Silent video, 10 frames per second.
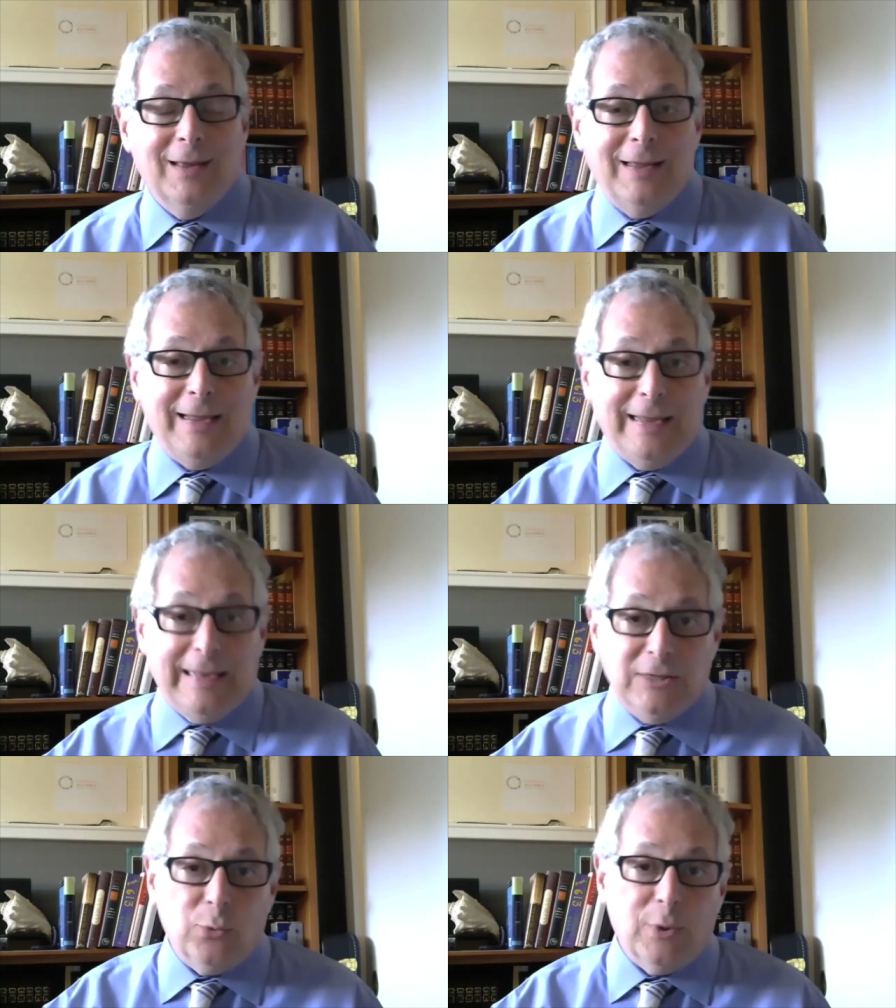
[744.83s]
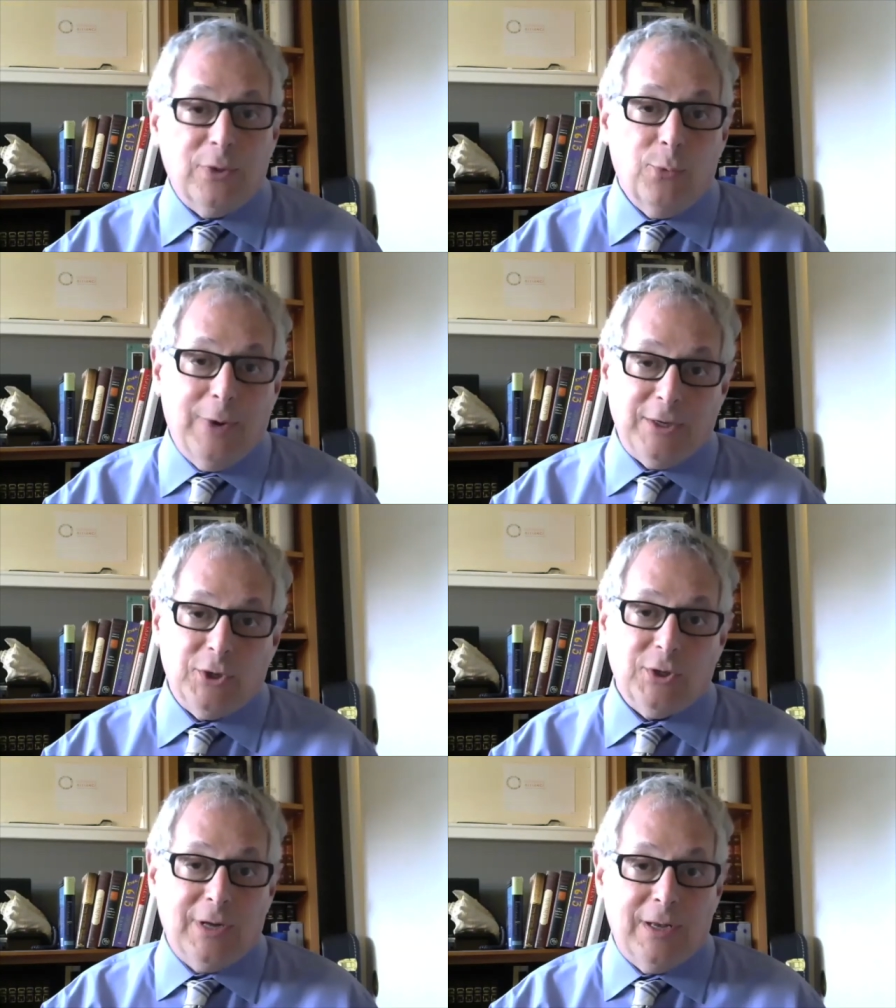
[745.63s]
ease with
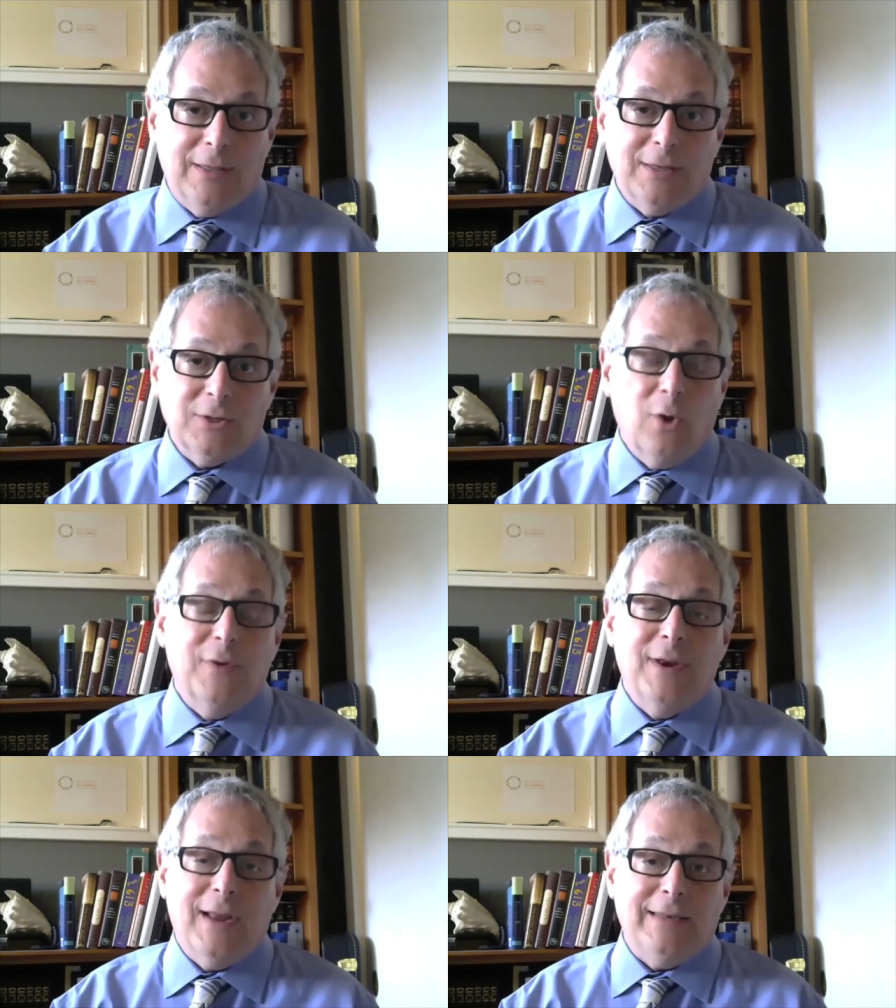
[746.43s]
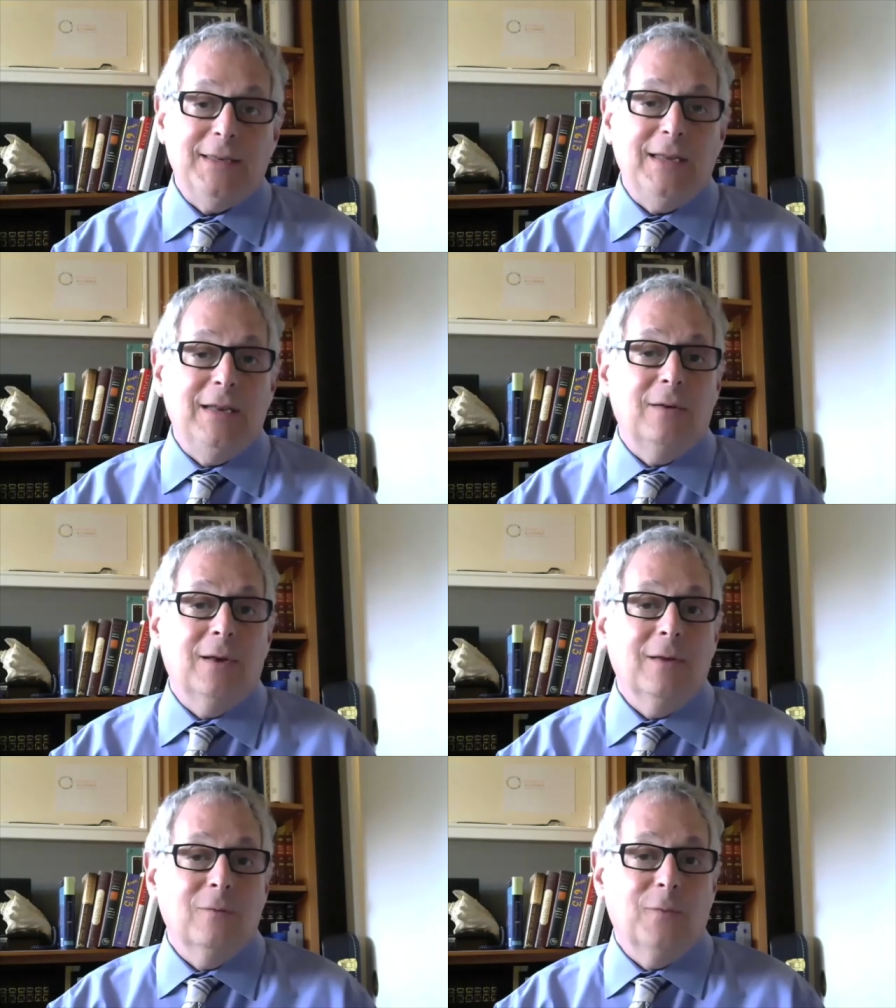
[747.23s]
which this COVID-19
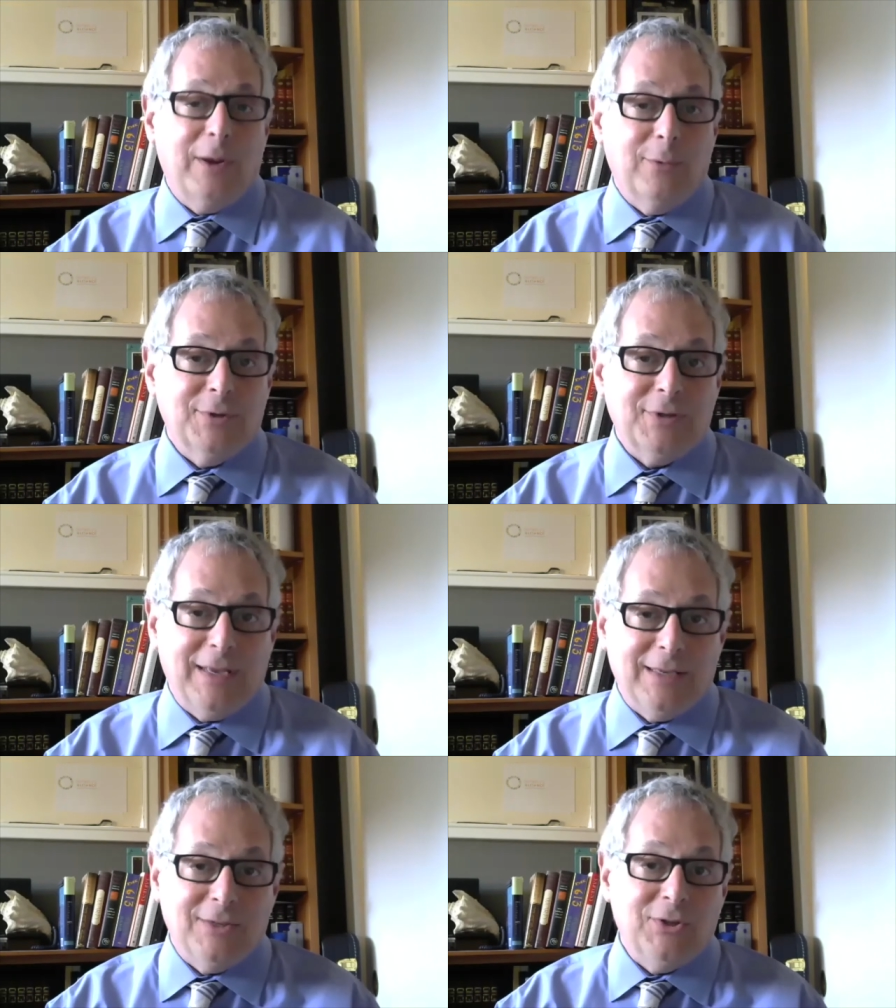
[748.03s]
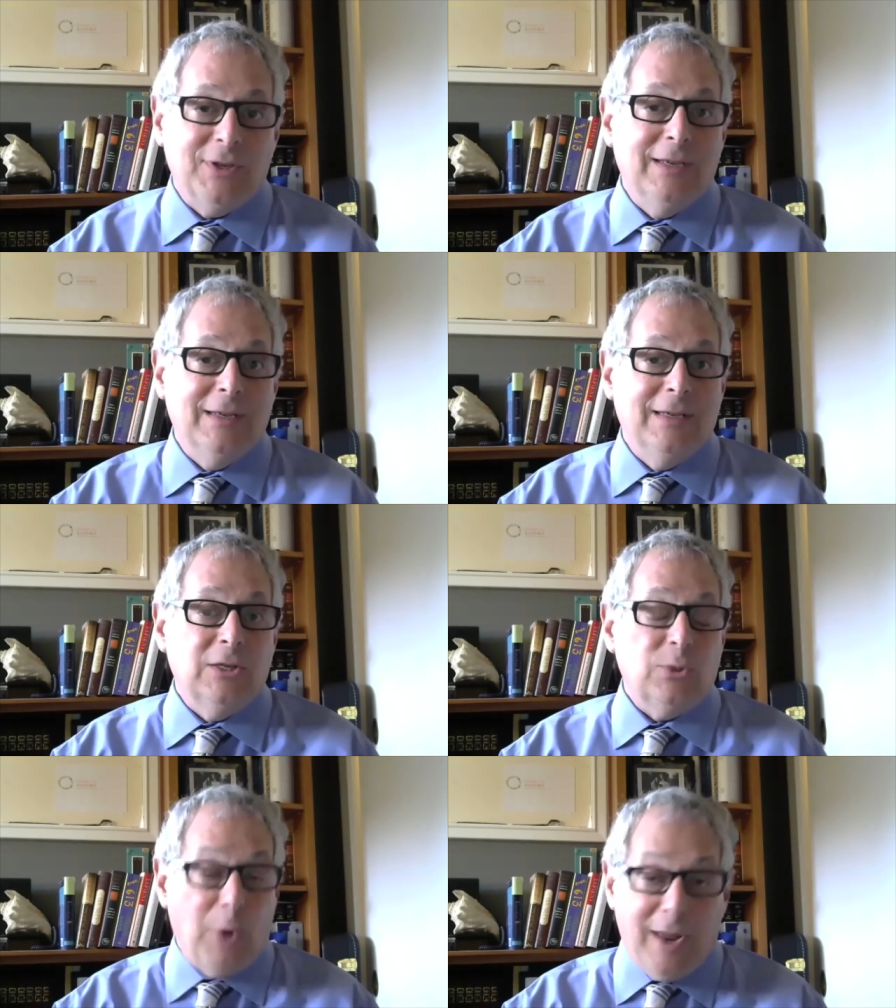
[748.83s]
virus has
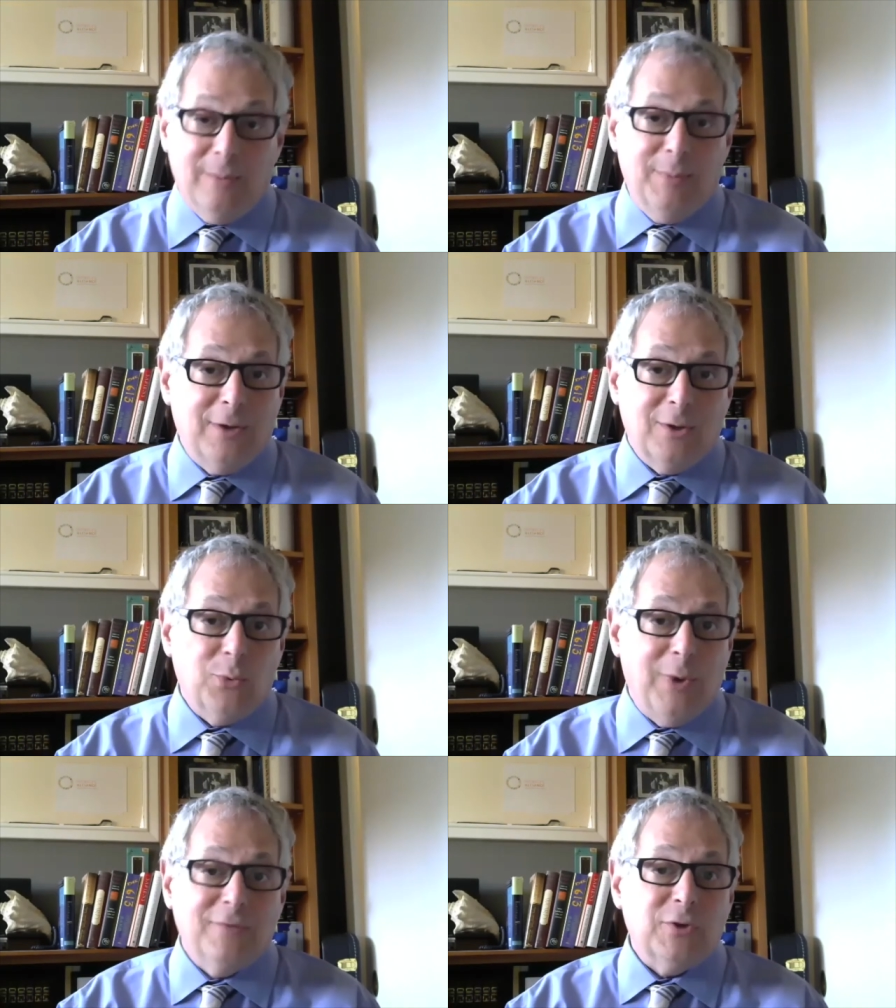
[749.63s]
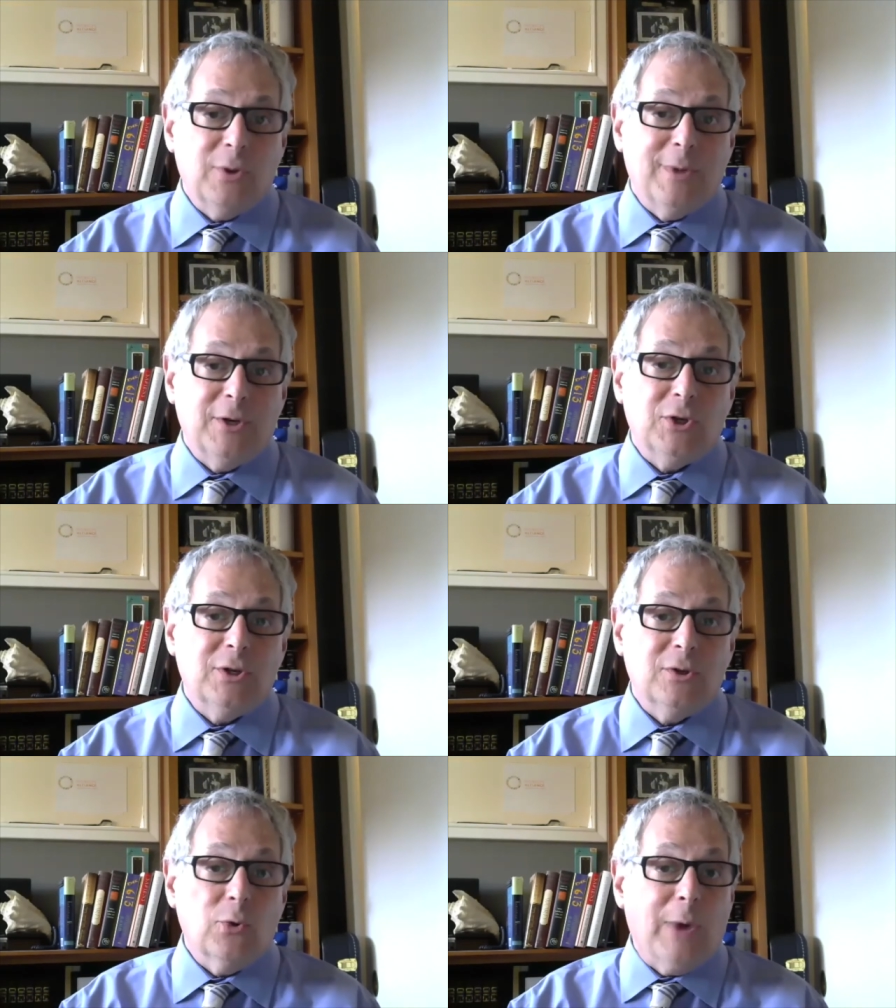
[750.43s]
spread, because we have so
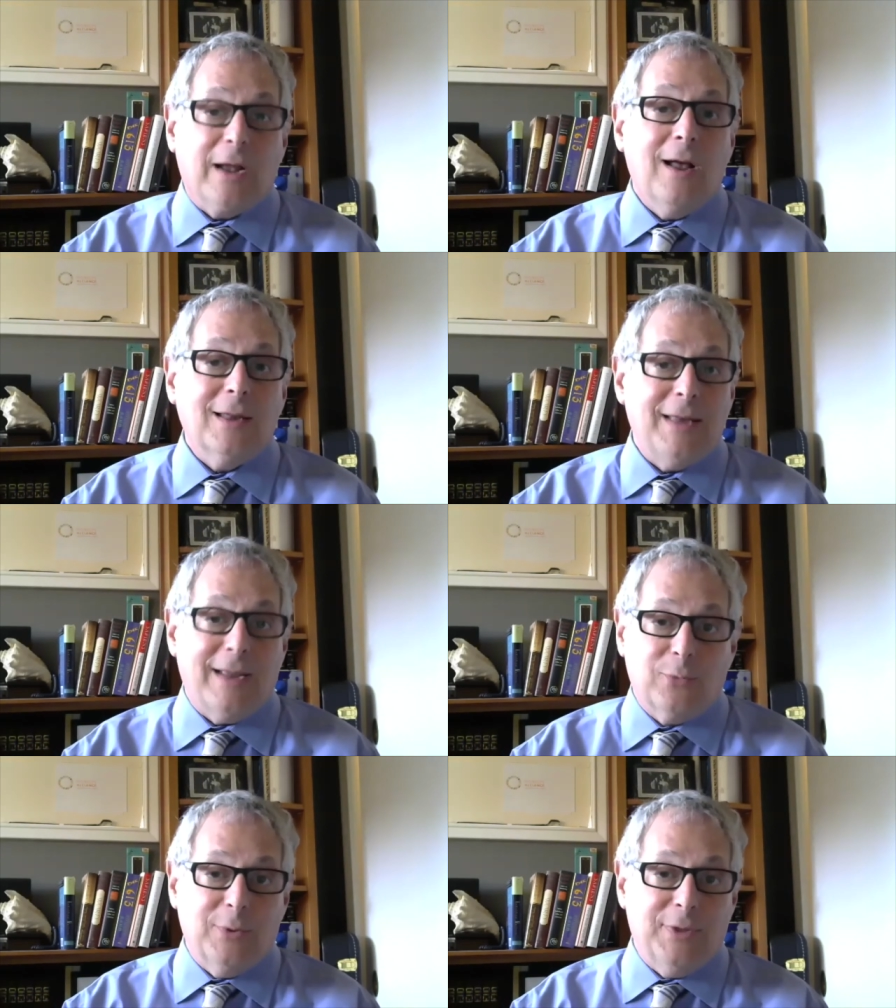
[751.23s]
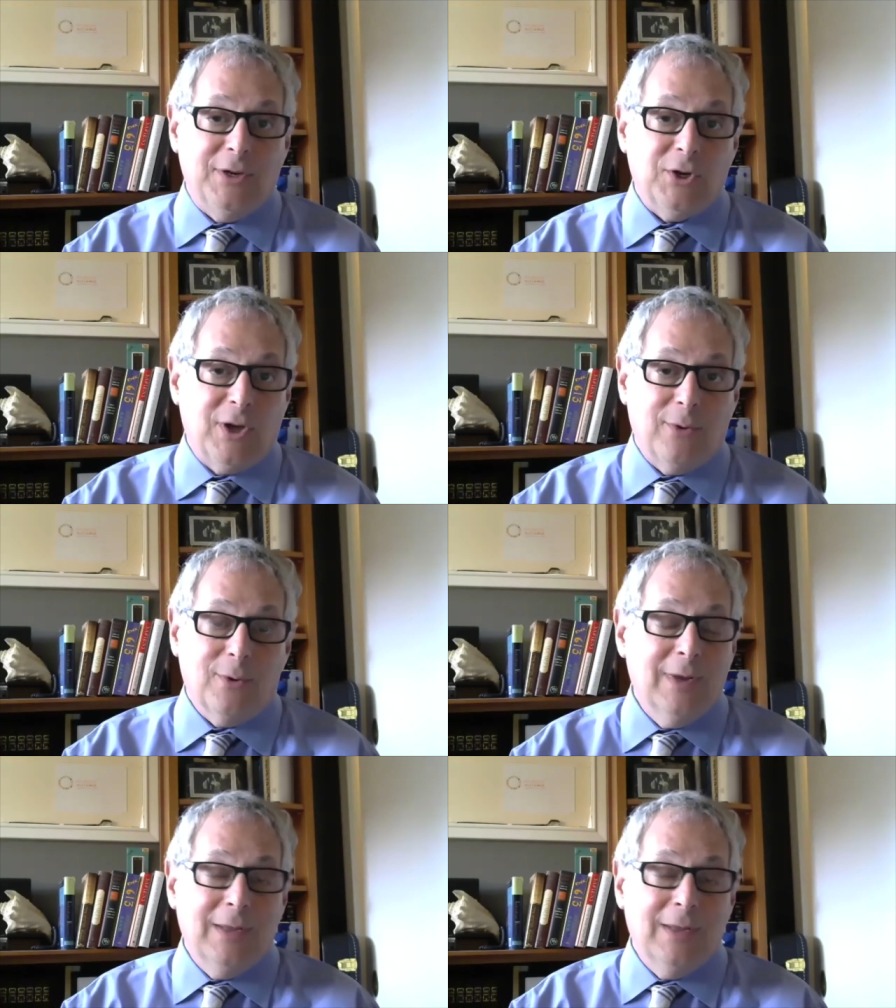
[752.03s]
much direct contact with each other,